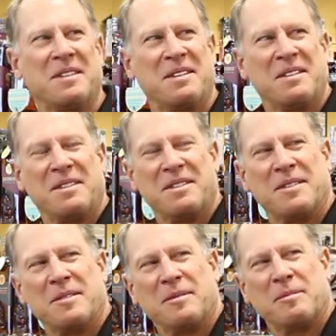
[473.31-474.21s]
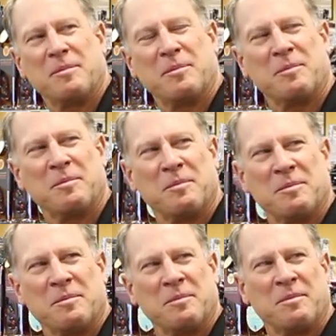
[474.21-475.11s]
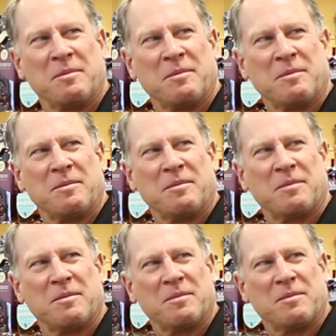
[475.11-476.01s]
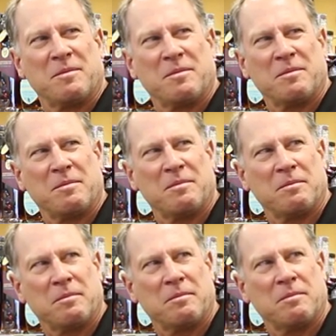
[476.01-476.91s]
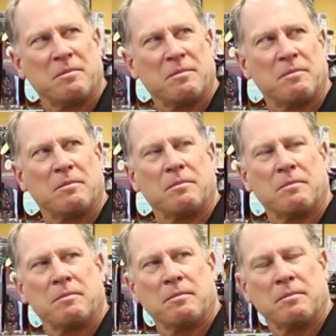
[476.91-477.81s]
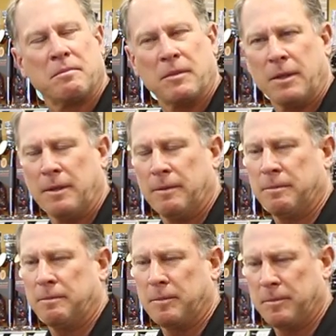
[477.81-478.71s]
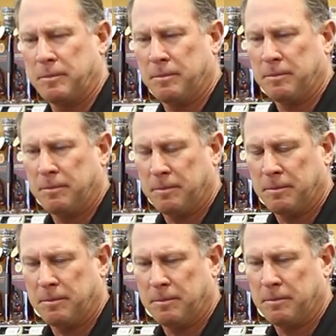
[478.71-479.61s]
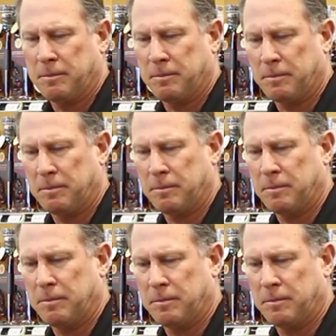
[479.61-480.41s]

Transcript: No words are spoken by the person on screen.